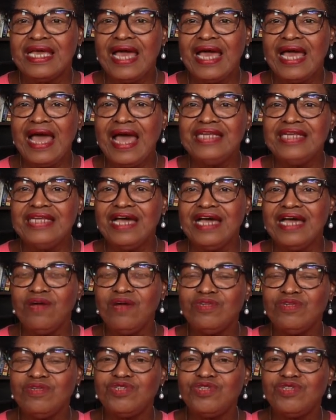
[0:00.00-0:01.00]
And I
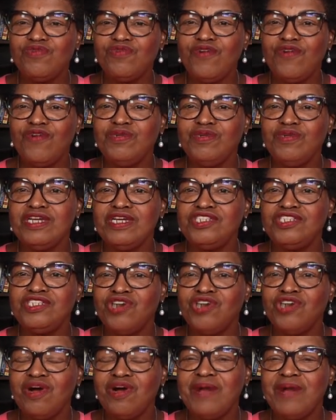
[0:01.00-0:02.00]
also found a
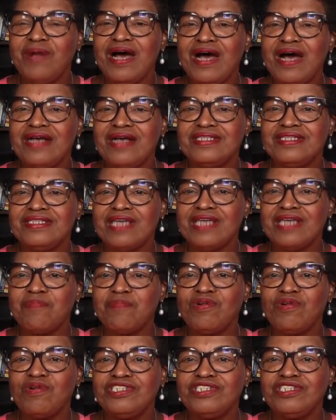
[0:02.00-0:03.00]
job as a
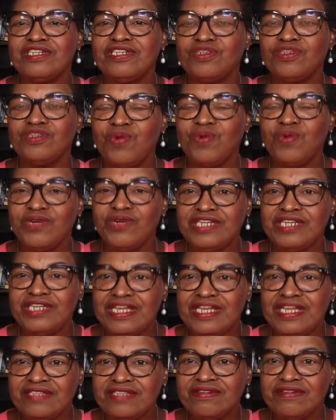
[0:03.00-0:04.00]
project
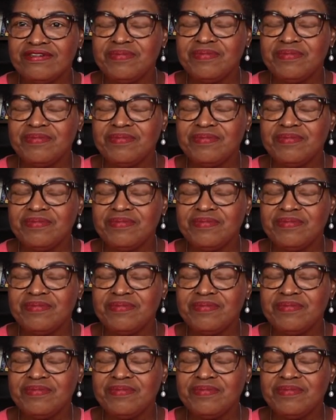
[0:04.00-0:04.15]
coordinator